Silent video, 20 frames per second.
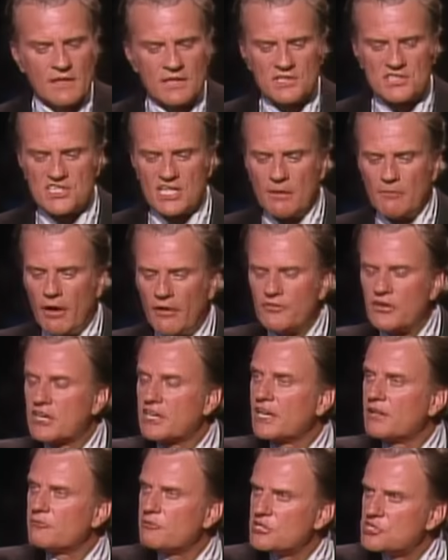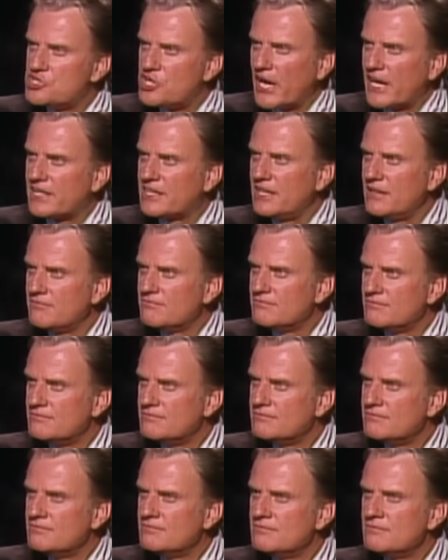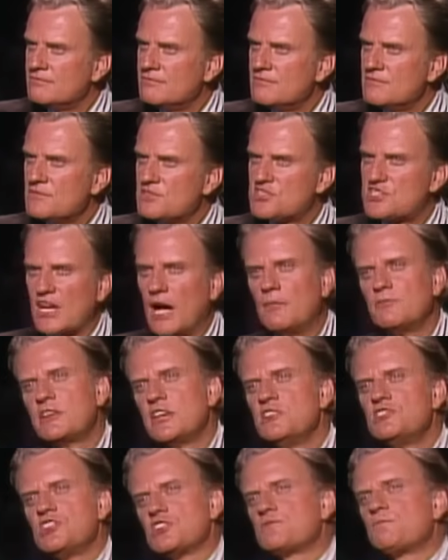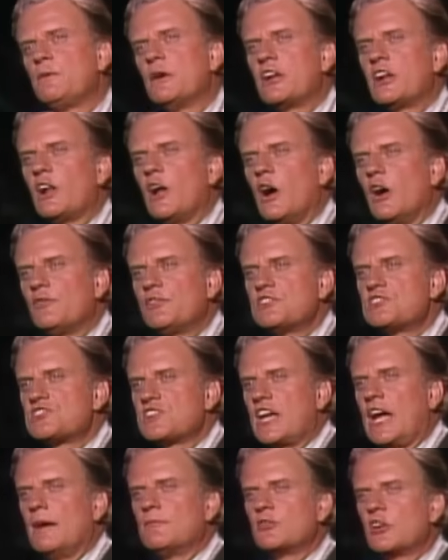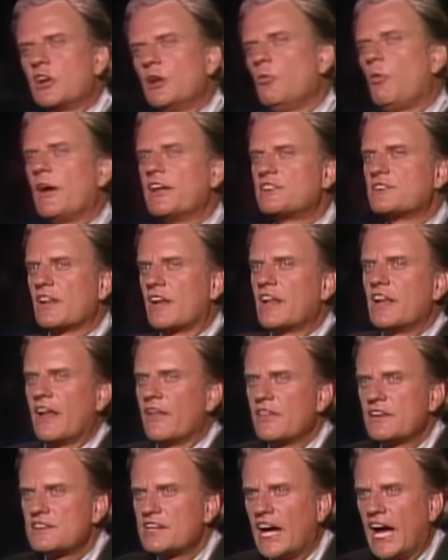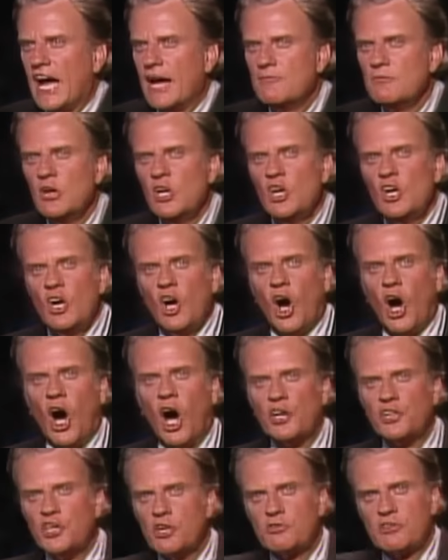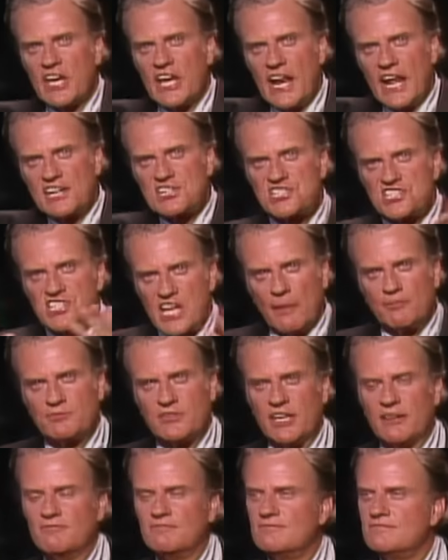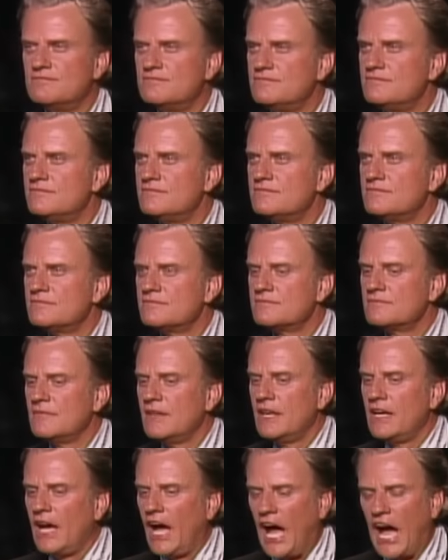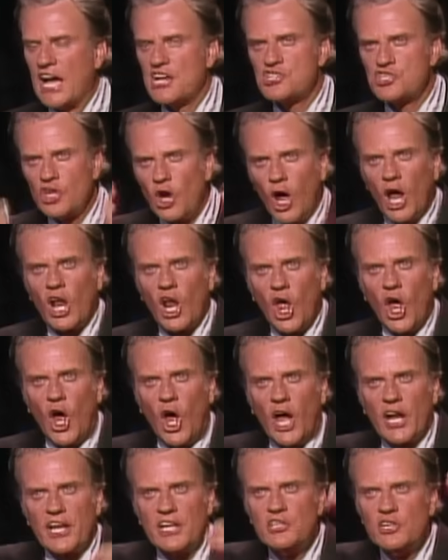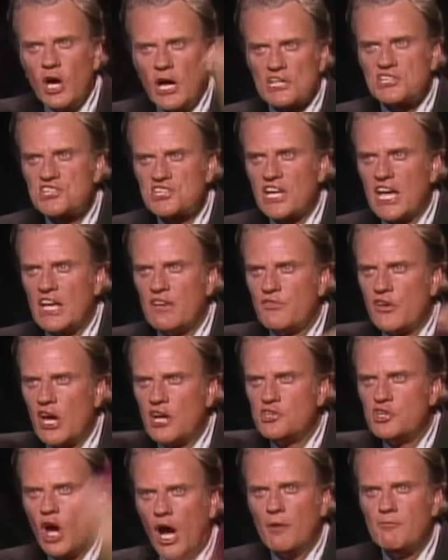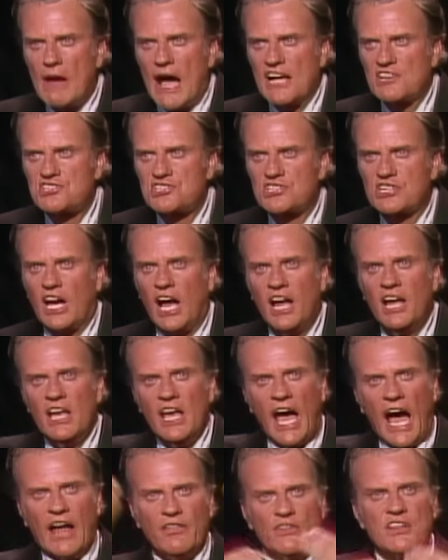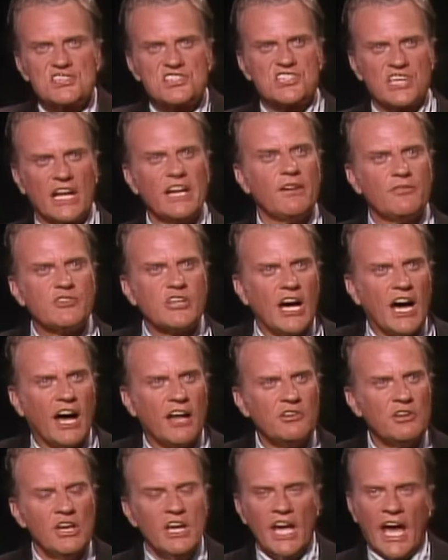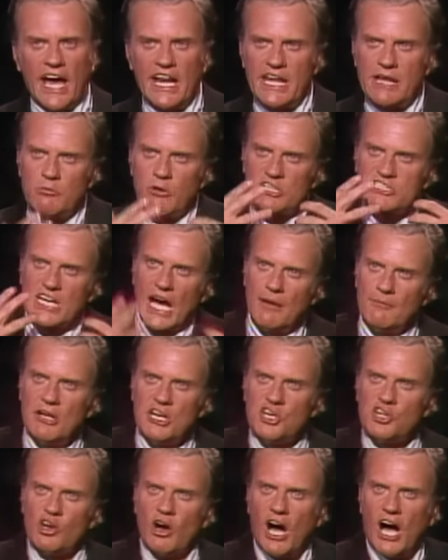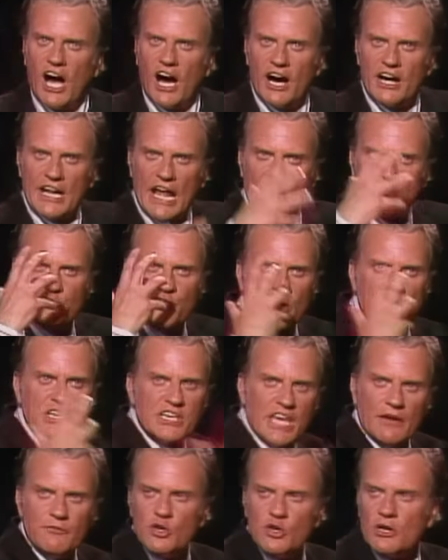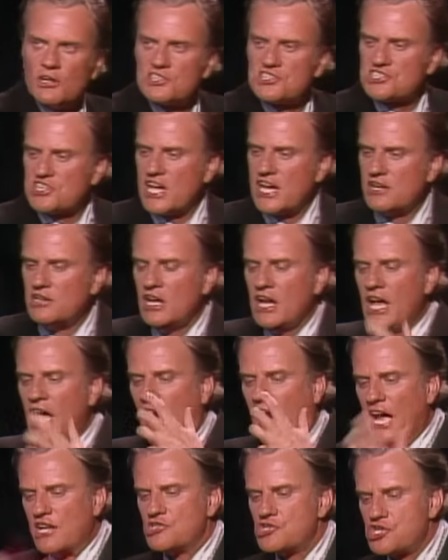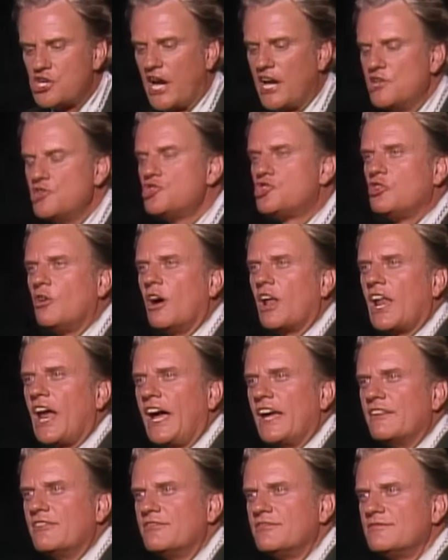Some of you can reject him. Some can just put it off and say, I'm going to wait till another time. Or you can accept him as your Lord and your Savior and your Master and the Son of God. And He will come into your heart and forgive your sin and change your life.